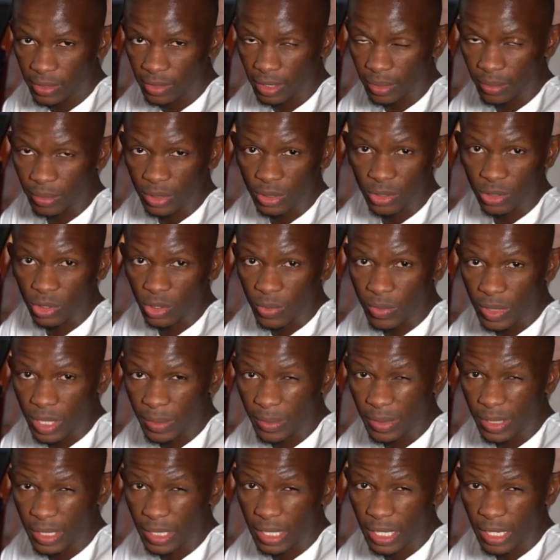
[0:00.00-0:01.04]
I'm not sure,
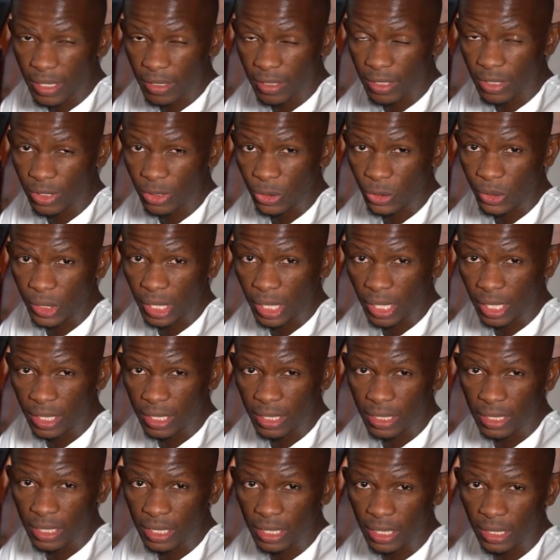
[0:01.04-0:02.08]
maybe I think you get it
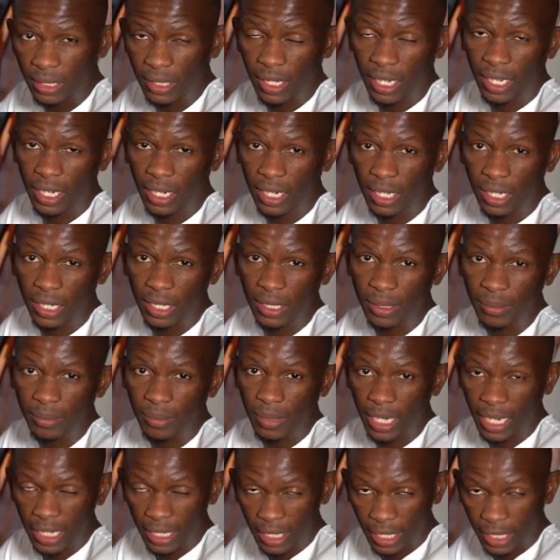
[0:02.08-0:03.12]
in the
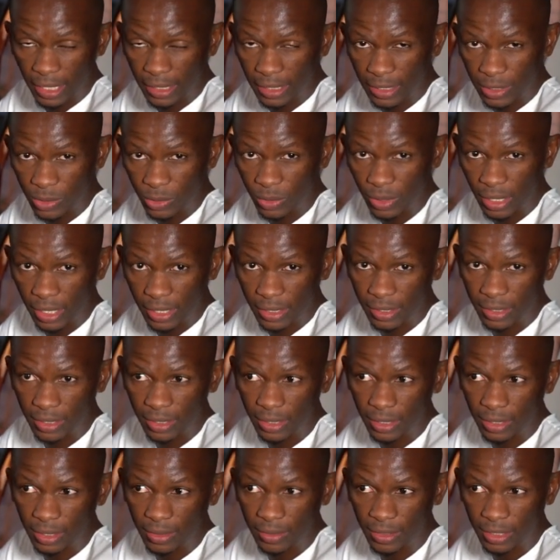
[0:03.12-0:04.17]
high line as well as
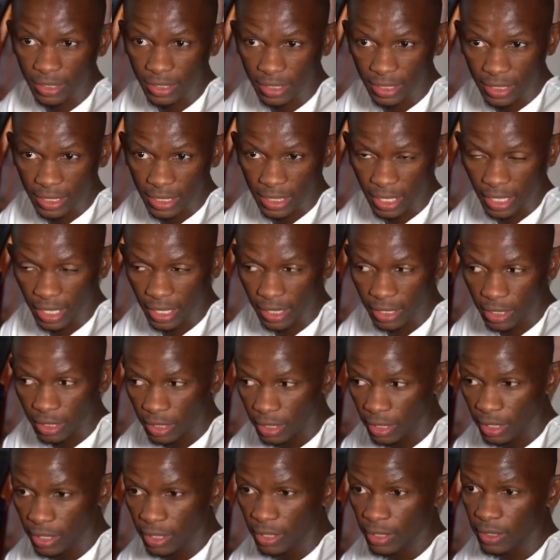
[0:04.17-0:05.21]
the GTI.
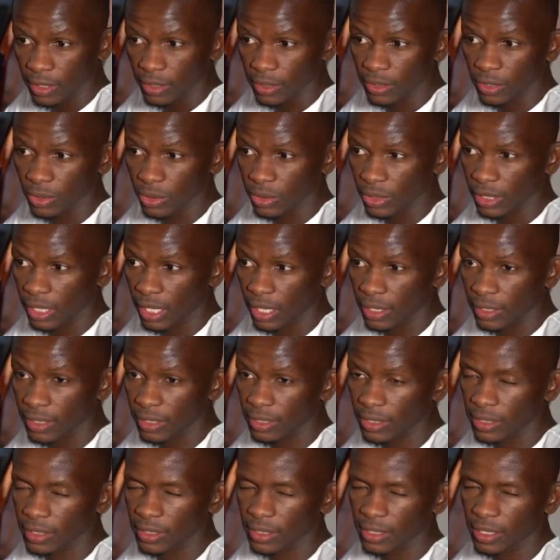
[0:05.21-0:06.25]
So yeah,
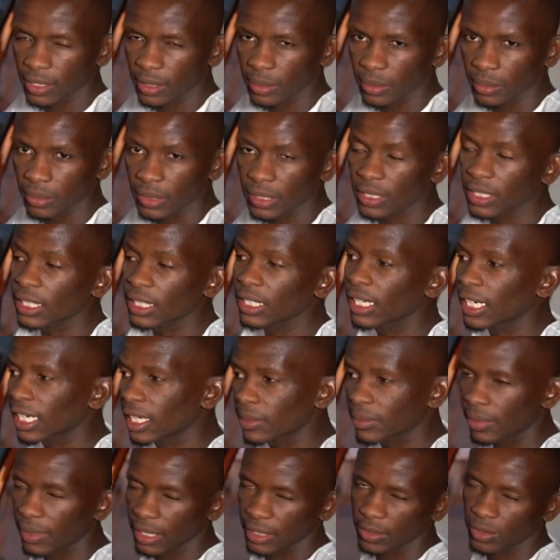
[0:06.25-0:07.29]
this is it's a
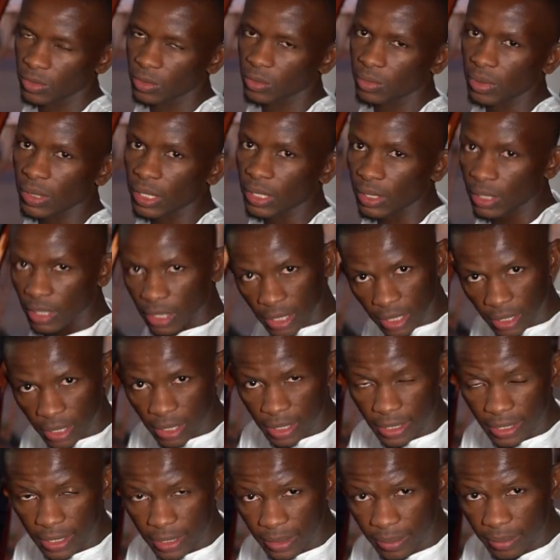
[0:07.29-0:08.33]
great place to be.
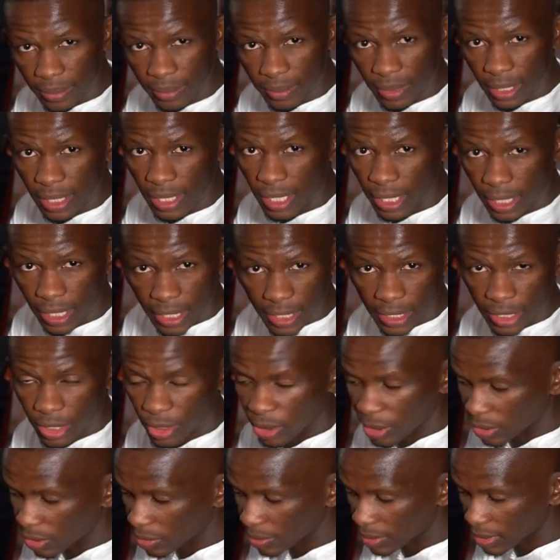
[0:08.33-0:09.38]
Great
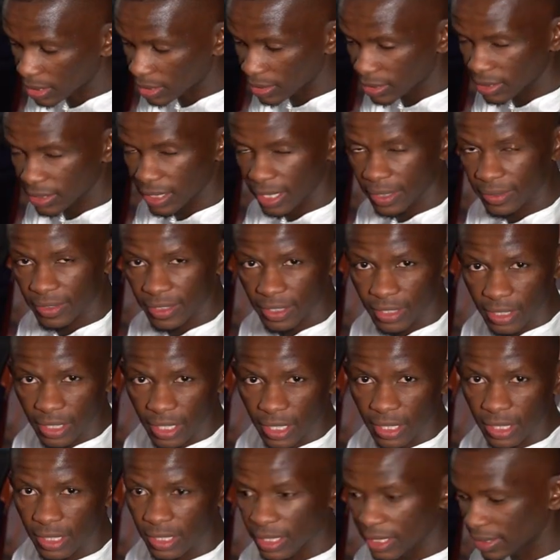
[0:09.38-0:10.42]
economics. I've
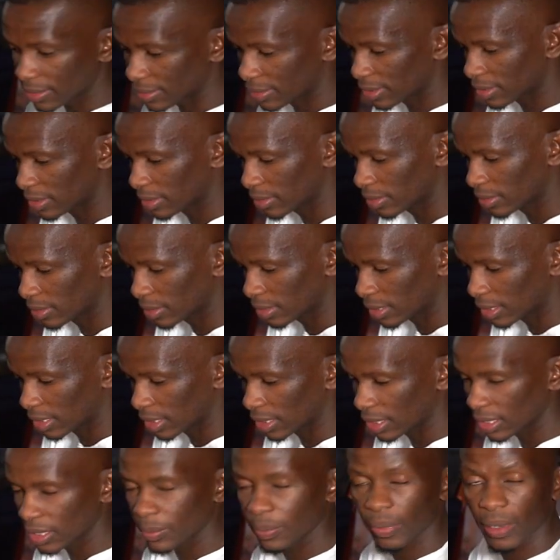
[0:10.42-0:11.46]
seen even
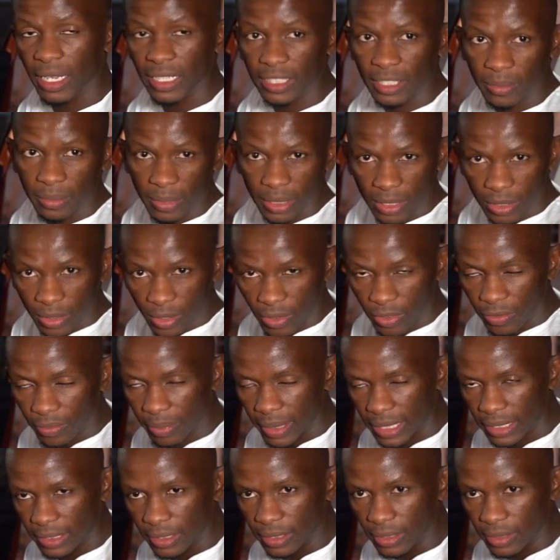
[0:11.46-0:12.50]
the placement of
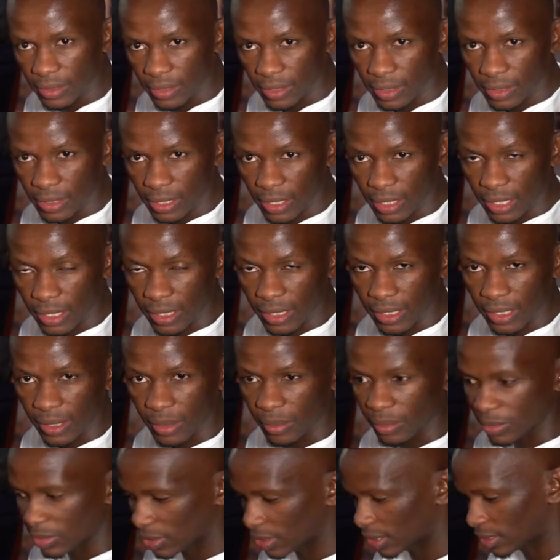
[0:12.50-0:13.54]
buttons.
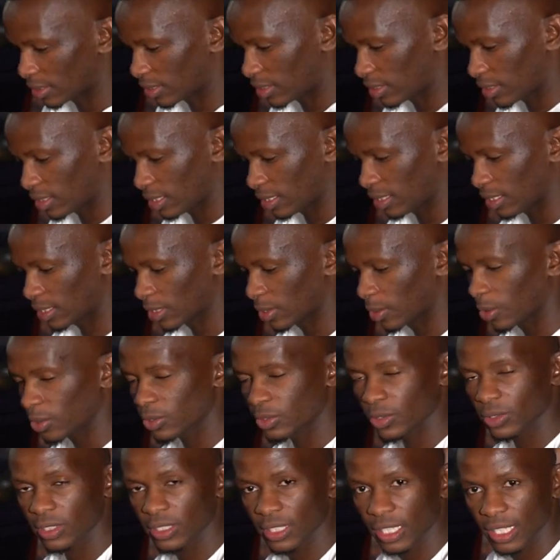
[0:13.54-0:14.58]
You can see the
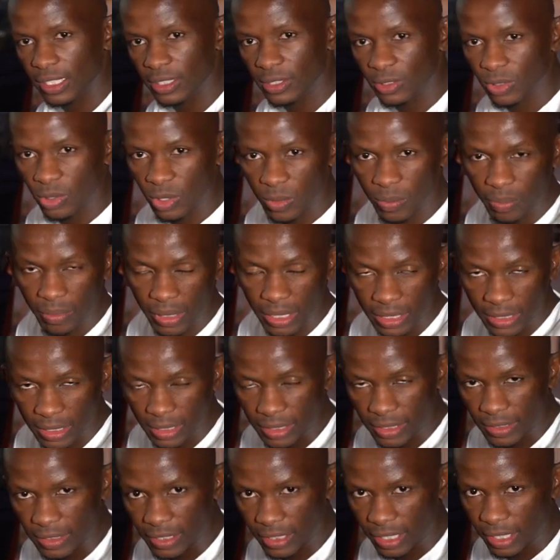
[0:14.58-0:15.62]
auto start stop
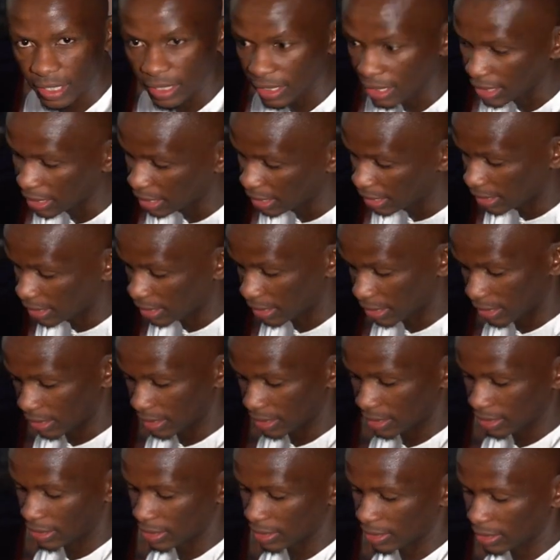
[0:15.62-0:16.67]
button is here,
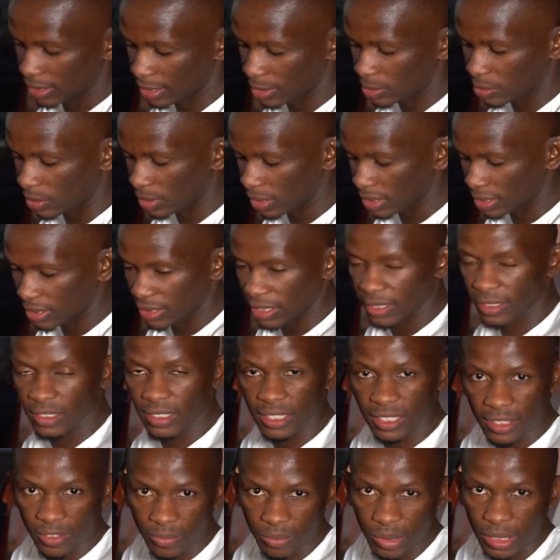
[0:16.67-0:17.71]
and this one
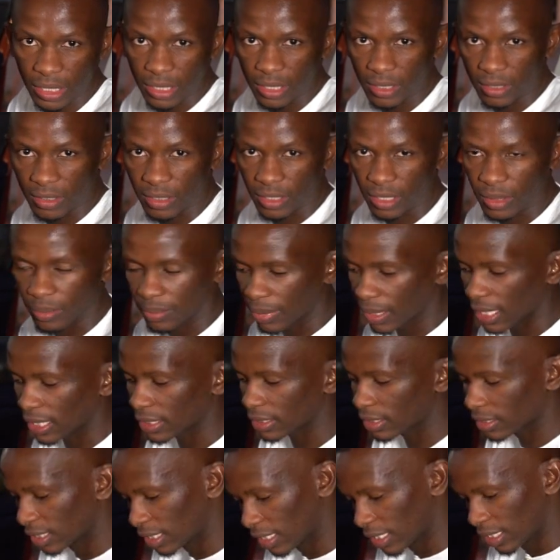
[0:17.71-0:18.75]
doesn't have PDC, but
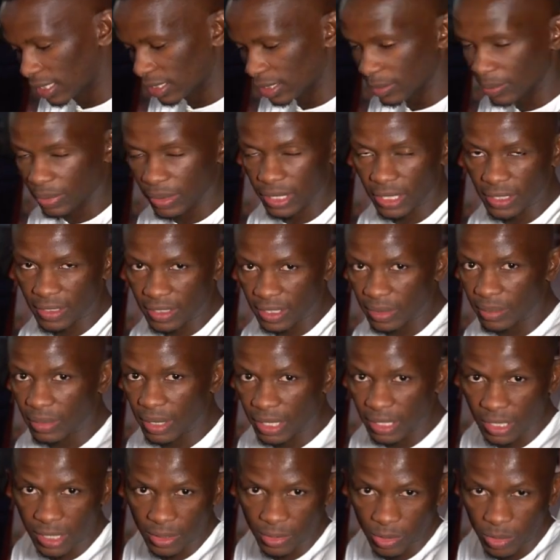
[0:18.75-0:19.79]
the PDC
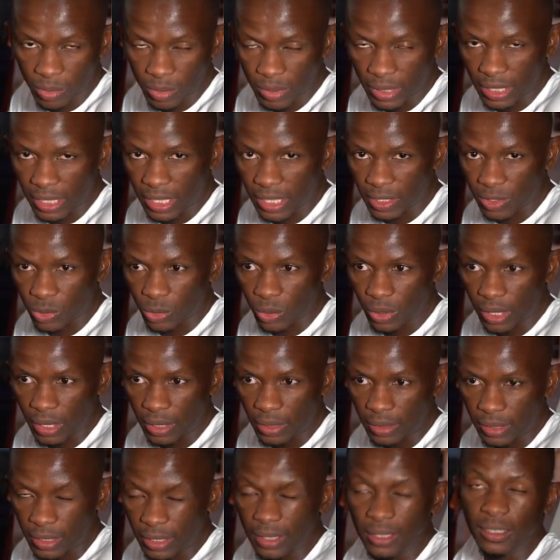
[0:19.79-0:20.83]
button would be here as
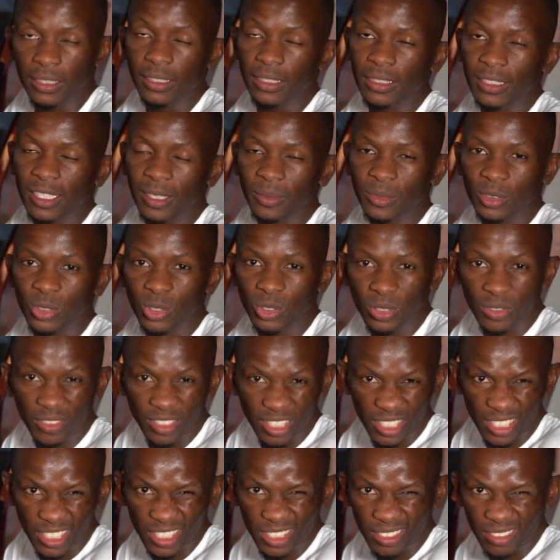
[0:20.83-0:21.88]
well. And then I'm sure you've
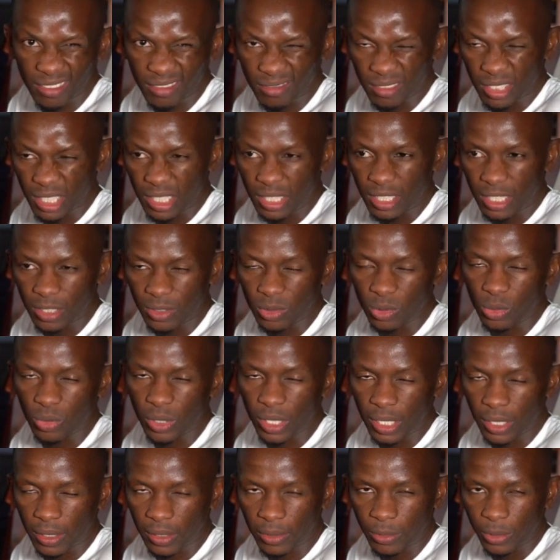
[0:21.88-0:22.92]
seen it as
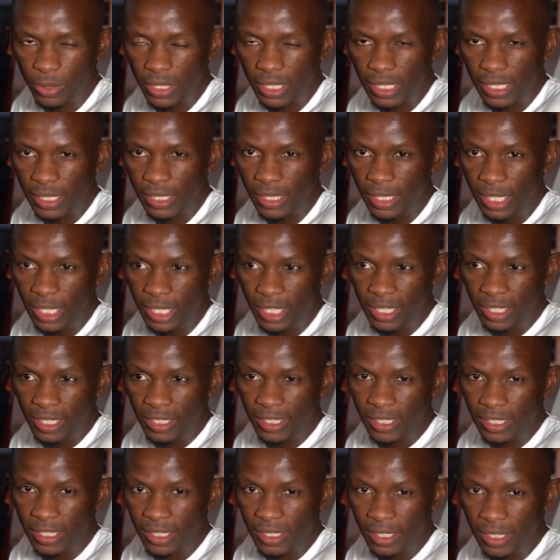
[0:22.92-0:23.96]
well, where
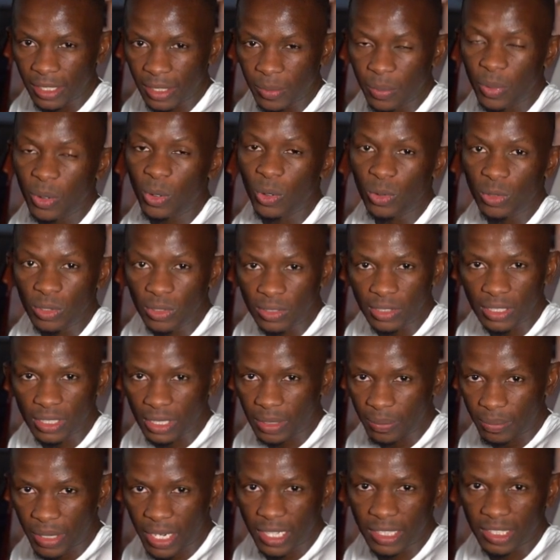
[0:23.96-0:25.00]
the Polos
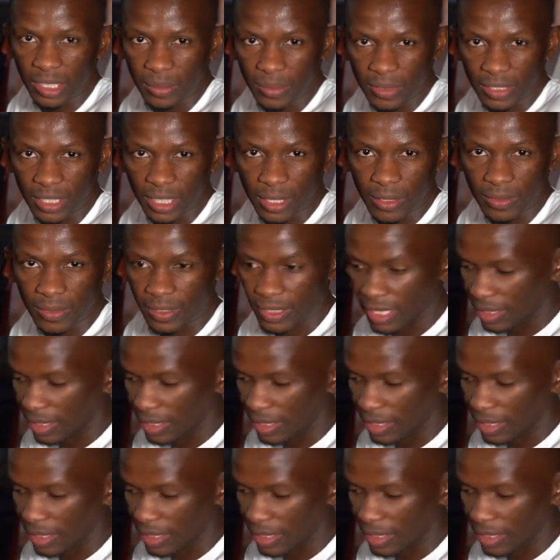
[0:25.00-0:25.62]
park themselves.